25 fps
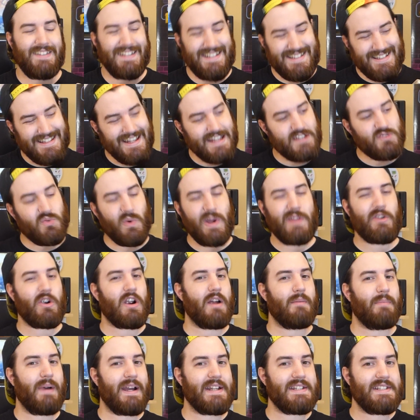these days whether
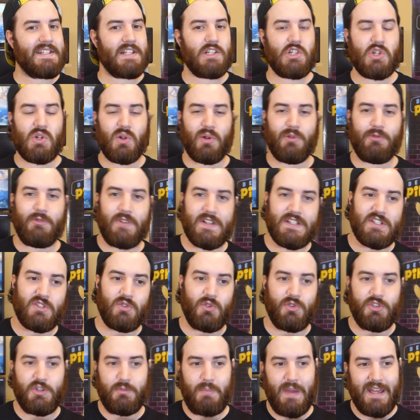I buy digital or
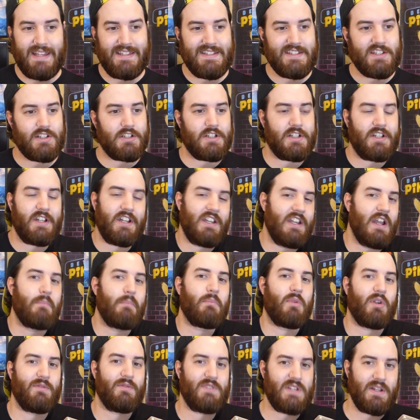physical depends on a
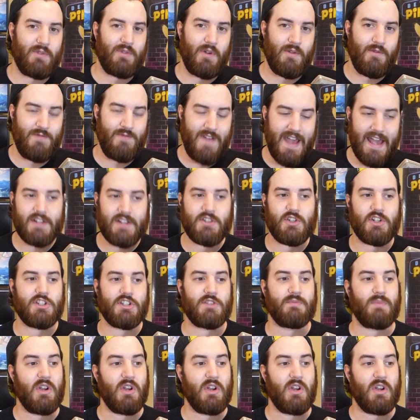number of different factors,